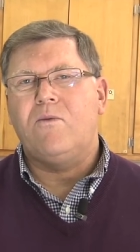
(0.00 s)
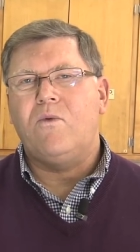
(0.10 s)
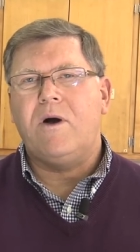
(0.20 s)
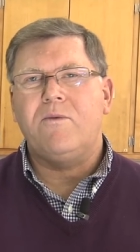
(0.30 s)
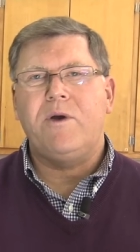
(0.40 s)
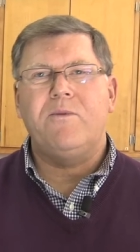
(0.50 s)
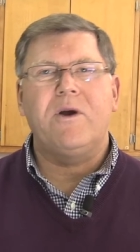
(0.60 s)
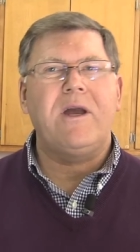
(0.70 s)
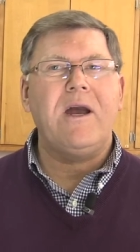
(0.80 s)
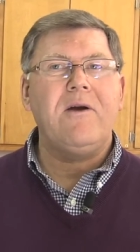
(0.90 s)
What we
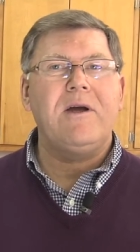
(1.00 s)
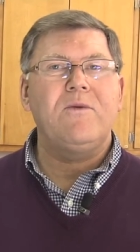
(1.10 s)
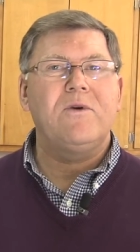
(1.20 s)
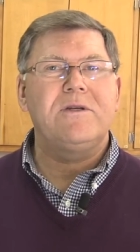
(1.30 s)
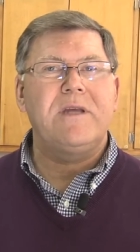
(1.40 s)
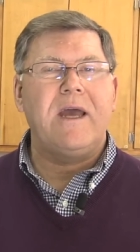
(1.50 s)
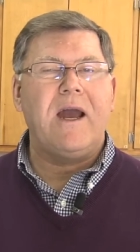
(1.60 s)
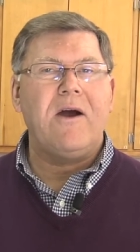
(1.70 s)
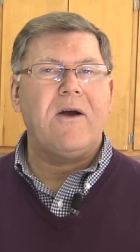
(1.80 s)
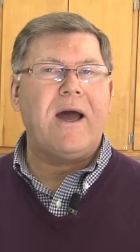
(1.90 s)
were hearing was the
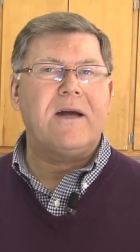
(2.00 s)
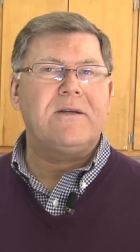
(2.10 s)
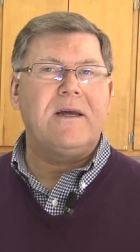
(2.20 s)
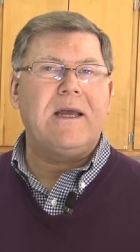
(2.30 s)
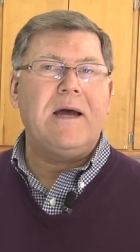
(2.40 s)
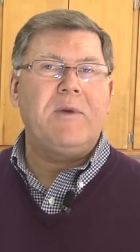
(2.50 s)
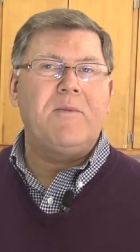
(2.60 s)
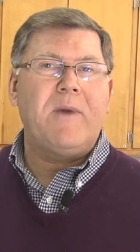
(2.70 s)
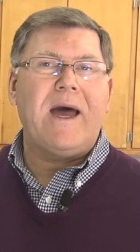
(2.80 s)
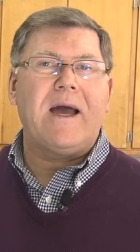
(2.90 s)
air actually
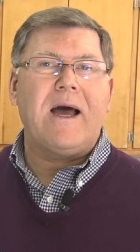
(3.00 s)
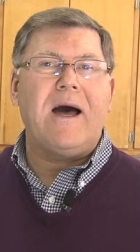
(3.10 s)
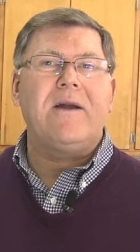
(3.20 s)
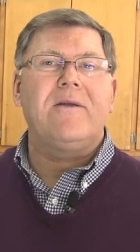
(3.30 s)
coming back out